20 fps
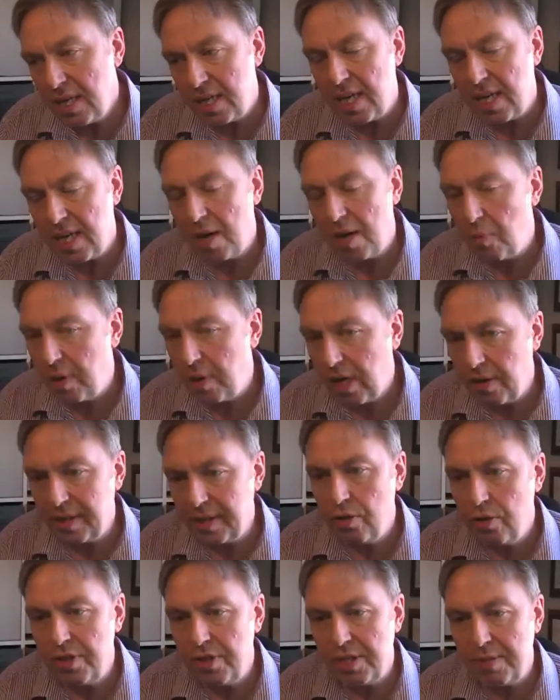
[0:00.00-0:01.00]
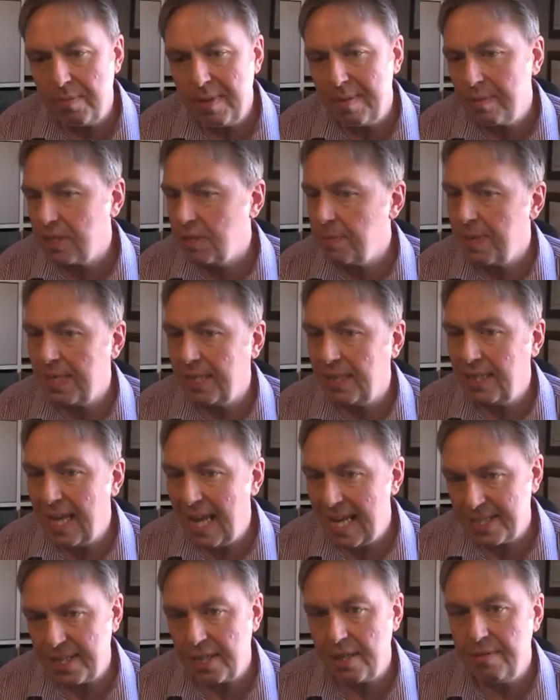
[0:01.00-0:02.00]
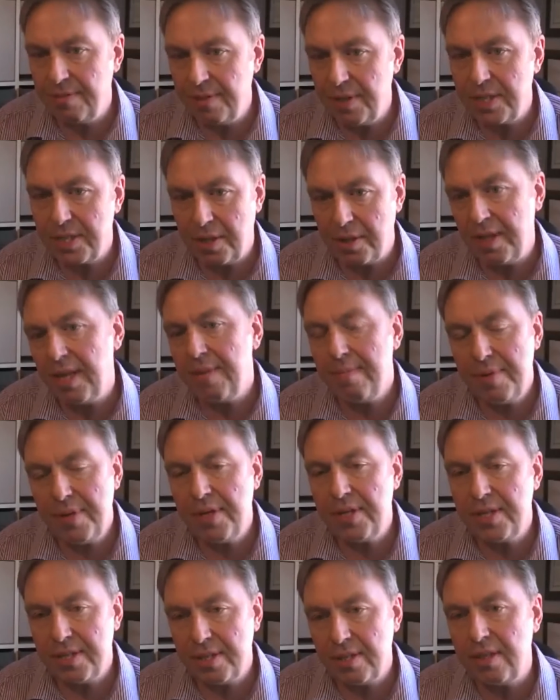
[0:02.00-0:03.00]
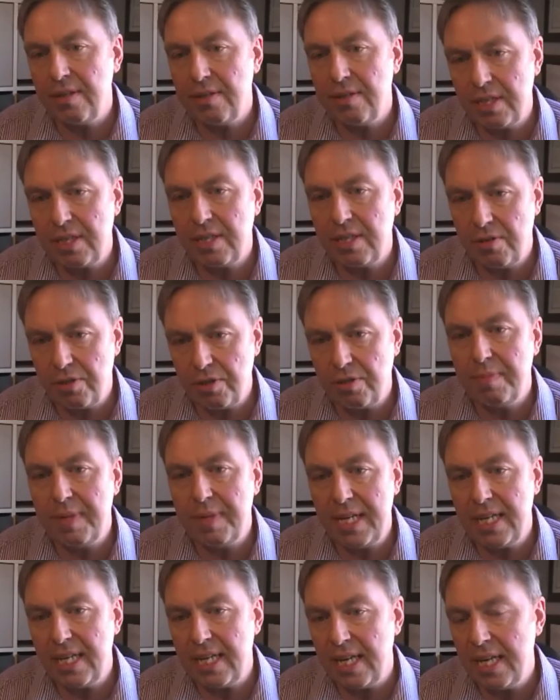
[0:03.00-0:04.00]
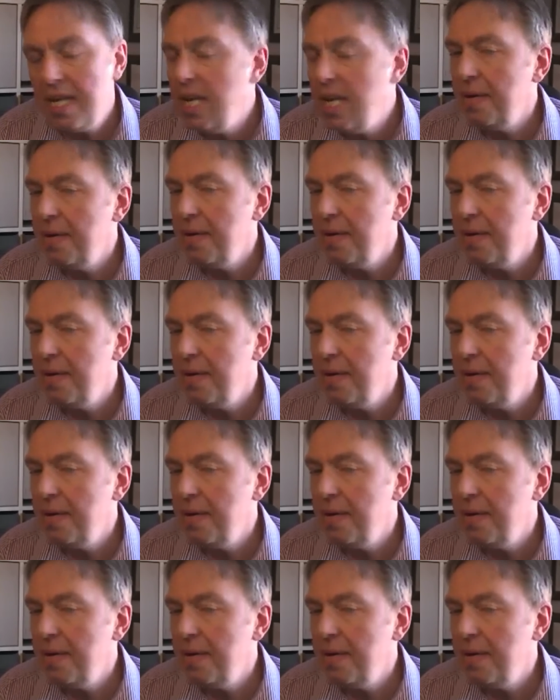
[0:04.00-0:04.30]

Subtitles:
we are encouraging people to be less overt on their personal use of social media,